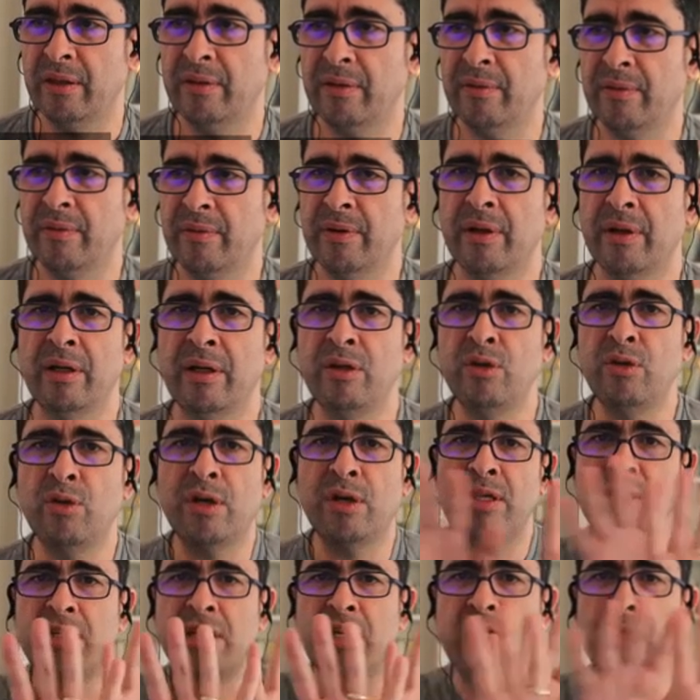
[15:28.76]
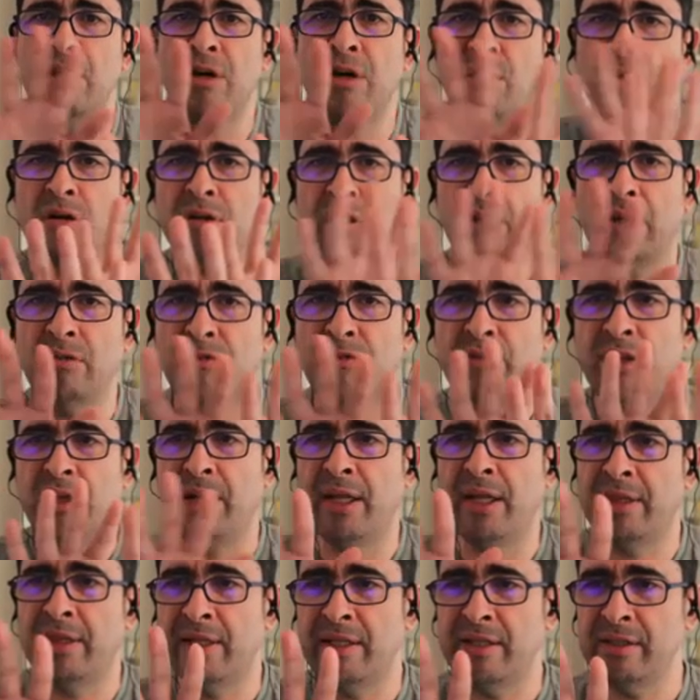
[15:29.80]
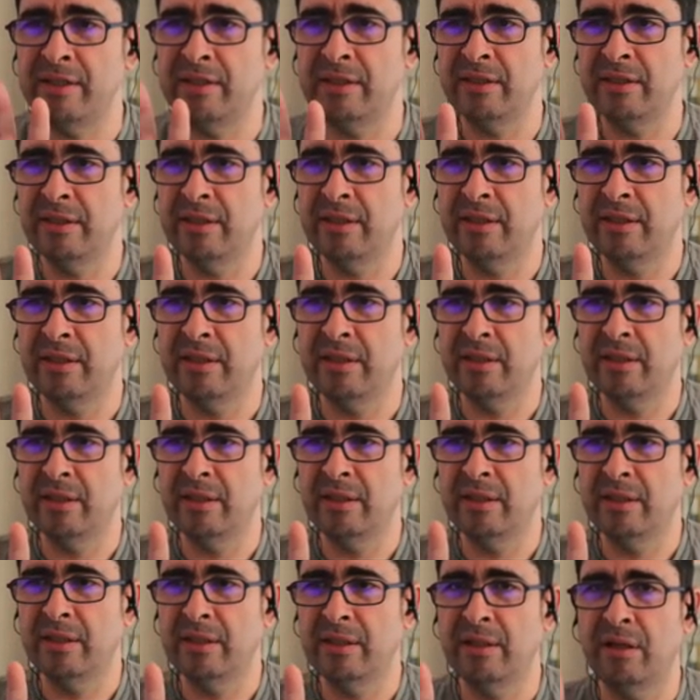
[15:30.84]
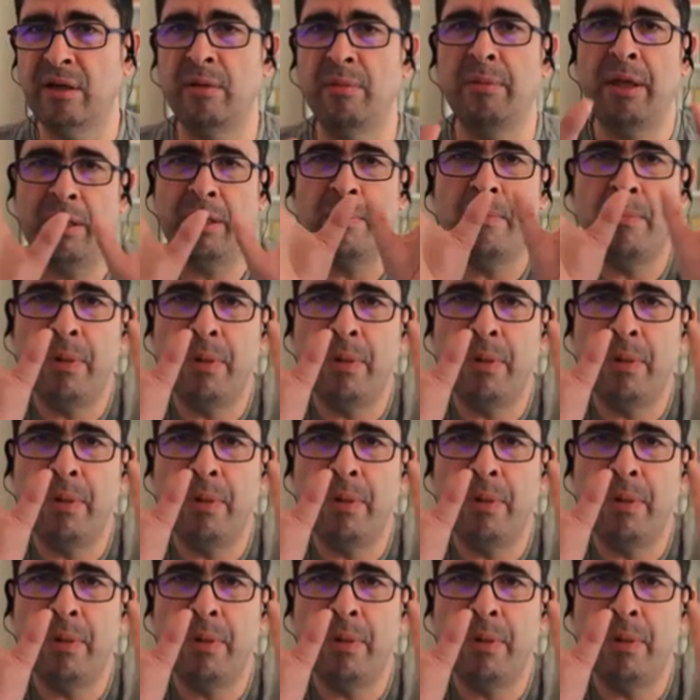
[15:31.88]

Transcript: You can change the order of the letters, I mean, in big